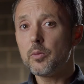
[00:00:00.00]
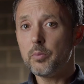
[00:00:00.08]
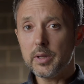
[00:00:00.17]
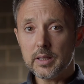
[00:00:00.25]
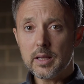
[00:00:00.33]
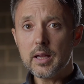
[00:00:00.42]

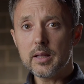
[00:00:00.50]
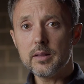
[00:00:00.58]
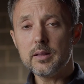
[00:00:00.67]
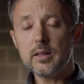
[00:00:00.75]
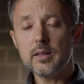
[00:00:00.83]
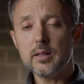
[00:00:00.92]
But
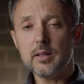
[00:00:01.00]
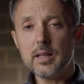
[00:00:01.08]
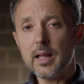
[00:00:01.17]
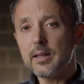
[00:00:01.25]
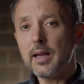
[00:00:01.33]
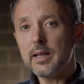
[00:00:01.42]
again,
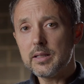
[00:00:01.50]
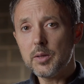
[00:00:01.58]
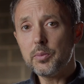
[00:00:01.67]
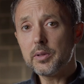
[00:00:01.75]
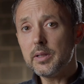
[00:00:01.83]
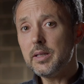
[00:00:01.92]
that light
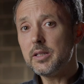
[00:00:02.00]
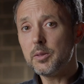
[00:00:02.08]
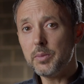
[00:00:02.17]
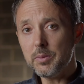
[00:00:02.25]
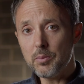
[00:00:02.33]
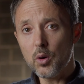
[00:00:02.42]
typically needs to
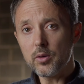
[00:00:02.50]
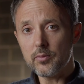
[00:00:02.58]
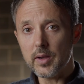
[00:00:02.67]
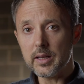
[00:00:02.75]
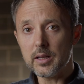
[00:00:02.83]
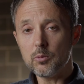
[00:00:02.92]
be
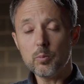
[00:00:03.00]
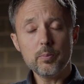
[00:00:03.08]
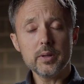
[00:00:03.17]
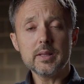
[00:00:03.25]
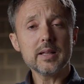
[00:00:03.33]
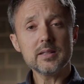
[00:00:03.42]
motivated,
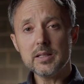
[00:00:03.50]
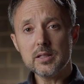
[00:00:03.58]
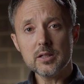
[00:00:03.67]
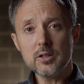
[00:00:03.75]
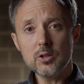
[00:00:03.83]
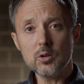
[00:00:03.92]
but that's easy
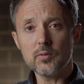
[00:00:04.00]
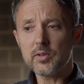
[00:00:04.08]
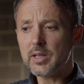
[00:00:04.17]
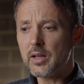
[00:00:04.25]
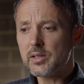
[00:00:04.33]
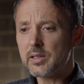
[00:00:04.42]
to do. If
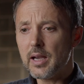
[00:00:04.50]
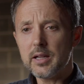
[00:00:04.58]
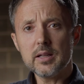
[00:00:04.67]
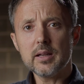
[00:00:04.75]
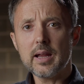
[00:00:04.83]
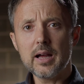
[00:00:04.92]
it's outside
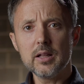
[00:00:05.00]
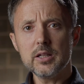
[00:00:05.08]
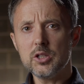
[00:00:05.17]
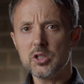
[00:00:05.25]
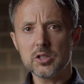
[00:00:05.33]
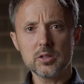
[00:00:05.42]
in an
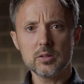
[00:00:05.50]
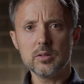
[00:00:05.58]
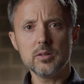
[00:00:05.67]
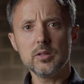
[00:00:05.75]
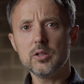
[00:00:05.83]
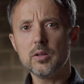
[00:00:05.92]
alley,
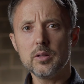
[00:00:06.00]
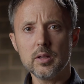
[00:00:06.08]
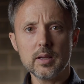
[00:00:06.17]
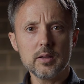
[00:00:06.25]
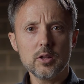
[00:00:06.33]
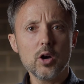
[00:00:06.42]

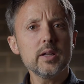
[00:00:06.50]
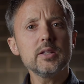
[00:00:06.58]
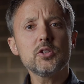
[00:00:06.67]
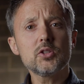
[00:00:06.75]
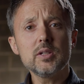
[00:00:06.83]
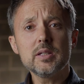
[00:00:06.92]
the
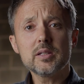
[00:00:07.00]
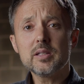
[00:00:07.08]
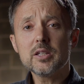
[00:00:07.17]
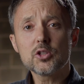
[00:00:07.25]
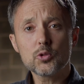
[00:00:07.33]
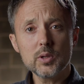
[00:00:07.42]
audience just needs to see
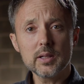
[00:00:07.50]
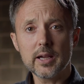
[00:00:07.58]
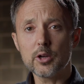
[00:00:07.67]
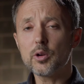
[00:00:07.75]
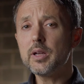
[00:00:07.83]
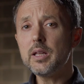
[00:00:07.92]
a street
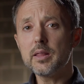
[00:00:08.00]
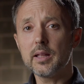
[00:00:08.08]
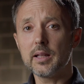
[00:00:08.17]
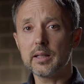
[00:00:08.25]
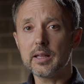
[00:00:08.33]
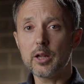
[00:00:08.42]
light or anything
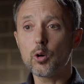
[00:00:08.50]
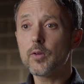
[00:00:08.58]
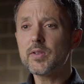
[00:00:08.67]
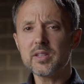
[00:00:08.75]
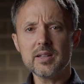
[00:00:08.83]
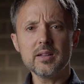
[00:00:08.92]
like that. Or
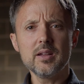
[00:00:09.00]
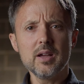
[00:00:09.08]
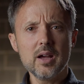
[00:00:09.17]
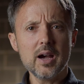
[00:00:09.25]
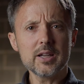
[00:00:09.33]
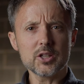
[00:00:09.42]
if it's on
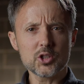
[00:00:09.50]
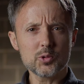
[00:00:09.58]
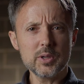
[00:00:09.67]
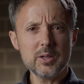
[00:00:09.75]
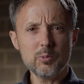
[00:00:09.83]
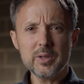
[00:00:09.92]
a
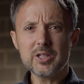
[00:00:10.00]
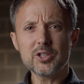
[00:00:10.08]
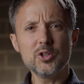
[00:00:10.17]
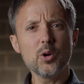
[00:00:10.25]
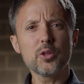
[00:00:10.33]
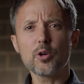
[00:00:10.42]
street, we
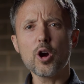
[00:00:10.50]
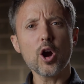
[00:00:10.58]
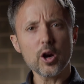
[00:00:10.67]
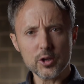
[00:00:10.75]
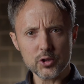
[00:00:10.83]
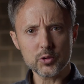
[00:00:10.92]
just know there
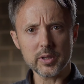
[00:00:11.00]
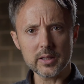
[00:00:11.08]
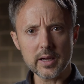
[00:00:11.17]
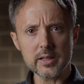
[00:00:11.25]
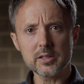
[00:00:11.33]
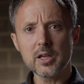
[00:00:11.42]
are street
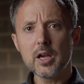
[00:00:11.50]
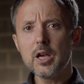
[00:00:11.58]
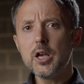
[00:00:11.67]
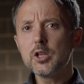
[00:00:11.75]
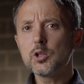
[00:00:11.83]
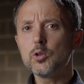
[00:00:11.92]
lights.
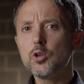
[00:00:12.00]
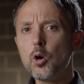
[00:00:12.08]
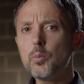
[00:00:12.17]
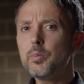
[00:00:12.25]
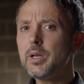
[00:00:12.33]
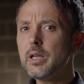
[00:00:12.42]
So
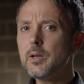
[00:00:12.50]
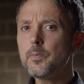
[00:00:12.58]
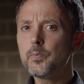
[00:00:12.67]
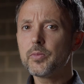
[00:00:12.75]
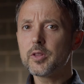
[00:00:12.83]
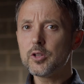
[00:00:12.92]
don't be
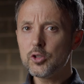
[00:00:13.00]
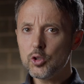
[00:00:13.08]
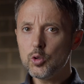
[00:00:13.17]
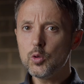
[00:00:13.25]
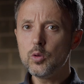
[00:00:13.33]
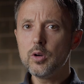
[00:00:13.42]

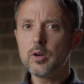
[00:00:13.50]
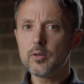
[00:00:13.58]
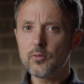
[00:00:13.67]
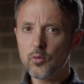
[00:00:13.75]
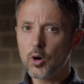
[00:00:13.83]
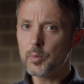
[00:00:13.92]
too
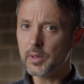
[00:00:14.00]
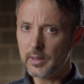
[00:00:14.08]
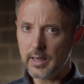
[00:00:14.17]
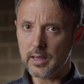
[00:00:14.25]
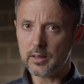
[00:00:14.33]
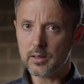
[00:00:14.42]

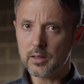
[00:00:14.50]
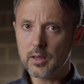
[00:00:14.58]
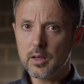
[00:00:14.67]
formulaic.